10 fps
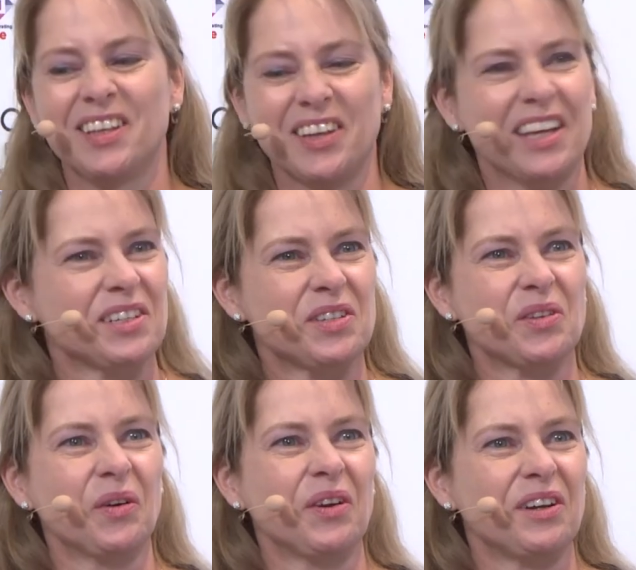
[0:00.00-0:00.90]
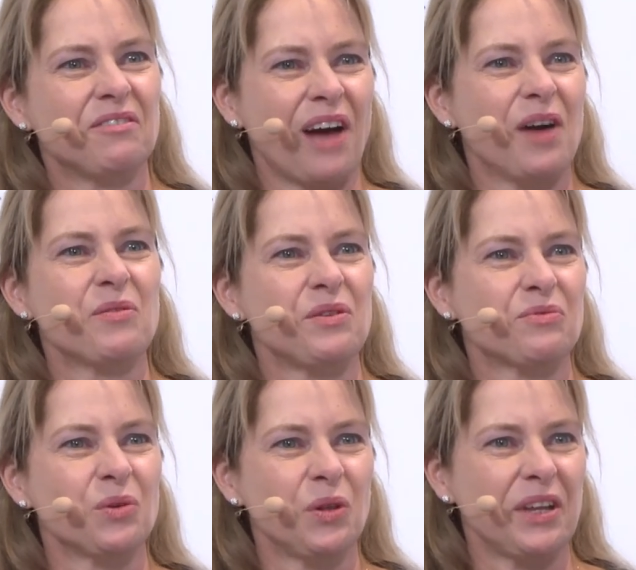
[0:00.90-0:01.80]
we get the story of how we've
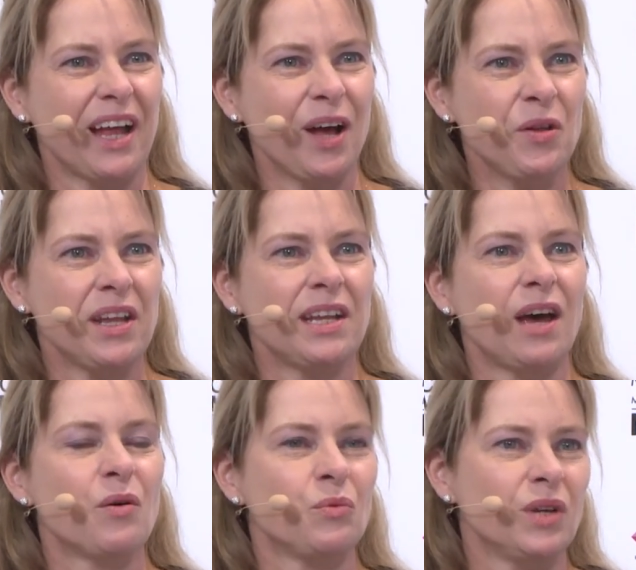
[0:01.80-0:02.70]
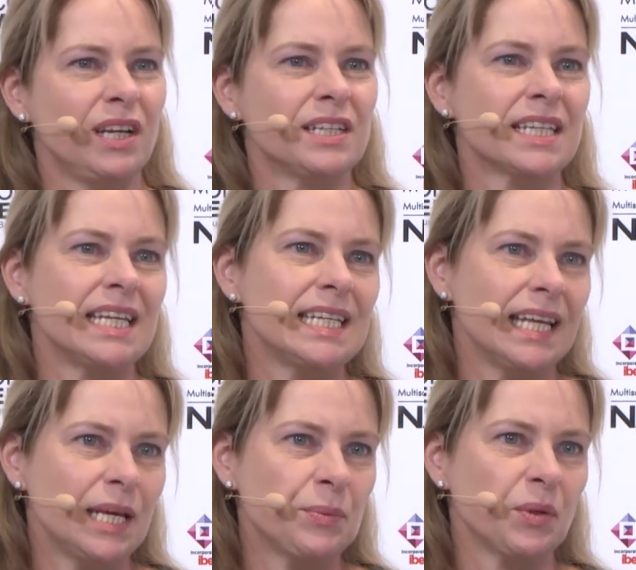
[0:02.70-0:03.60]
rolled it out and how it really has
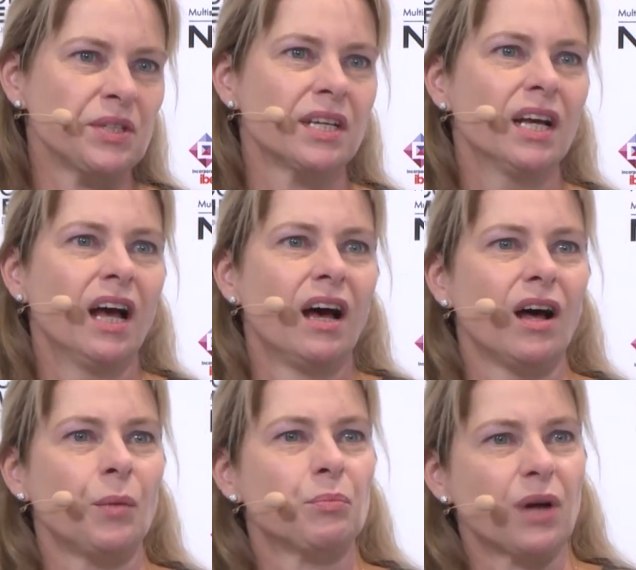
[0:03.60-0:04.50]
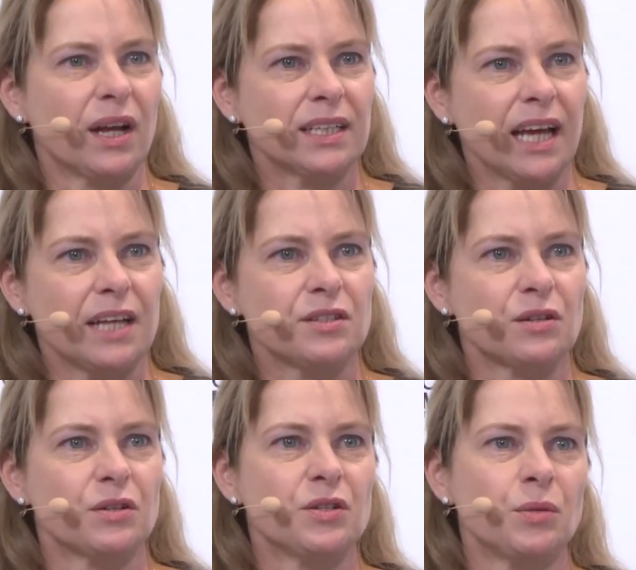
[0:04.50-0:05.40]
enabled uh,
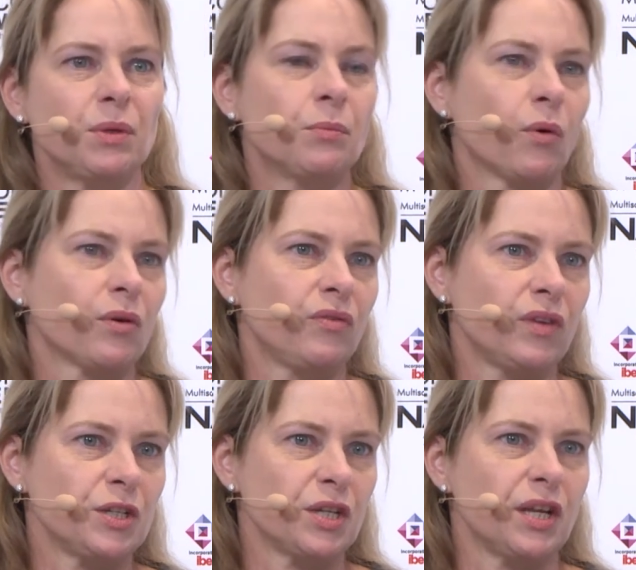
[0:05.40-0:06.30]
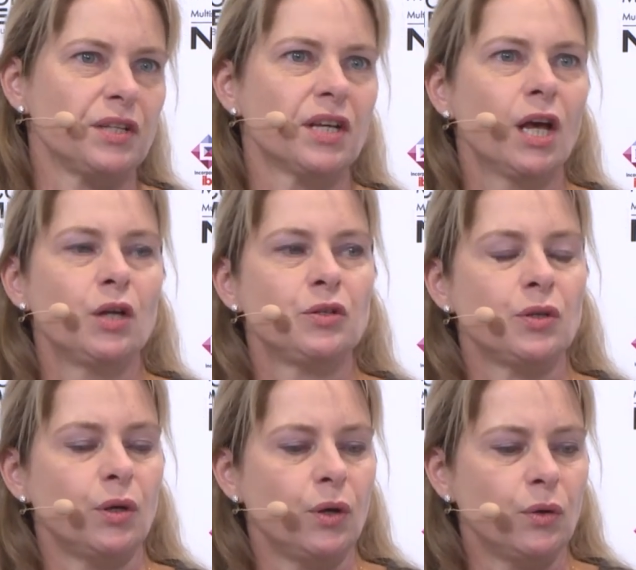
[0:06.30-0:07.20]
broadcasters to be more efficient,
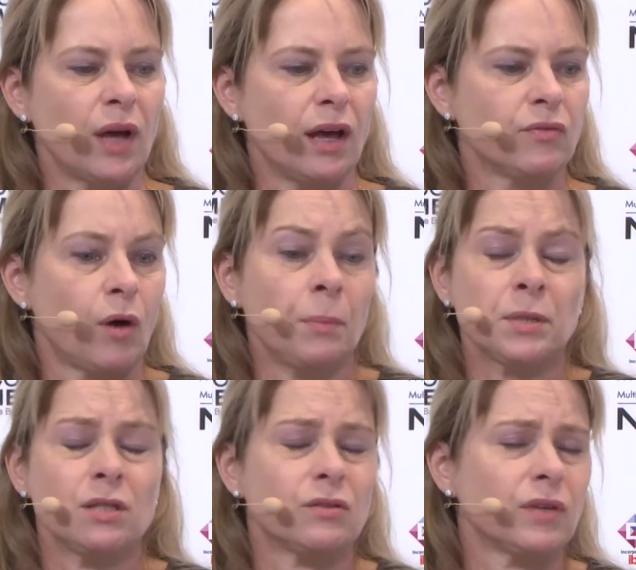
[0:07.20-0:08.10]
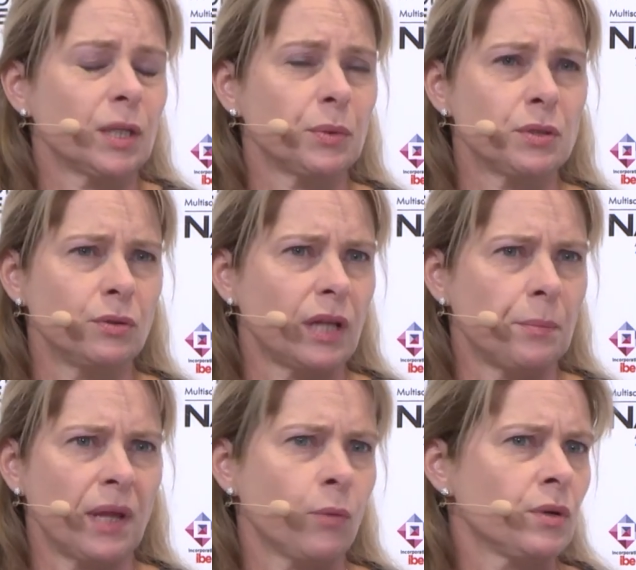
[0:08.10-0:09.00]
to have options available to
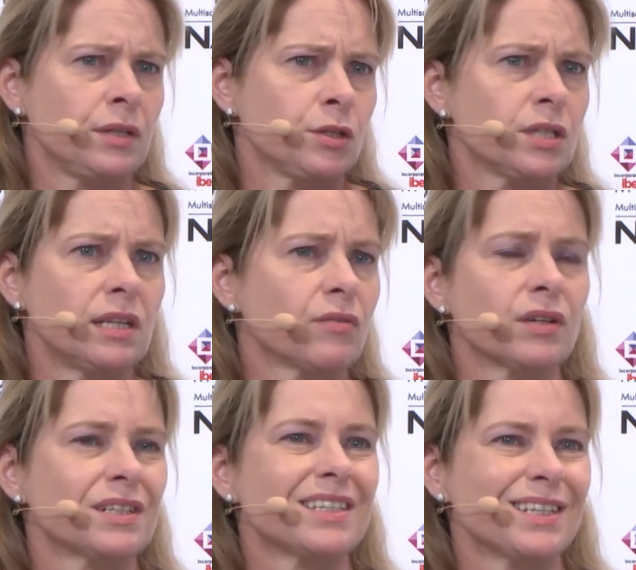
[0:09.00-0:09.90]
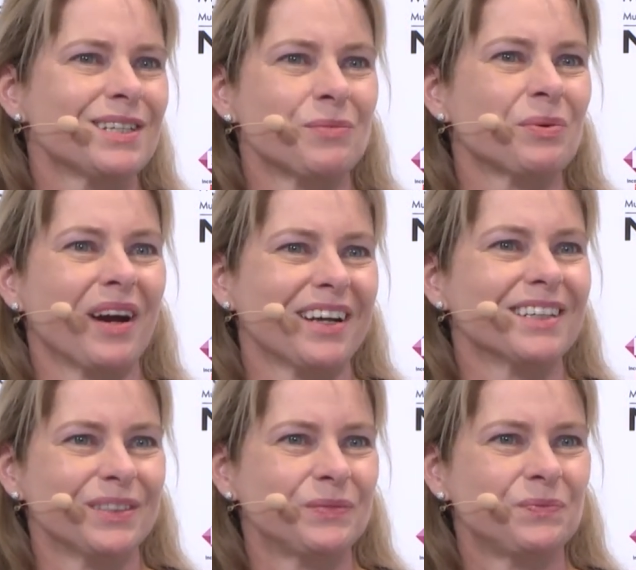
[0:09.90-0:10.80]
them that would just never existed prior.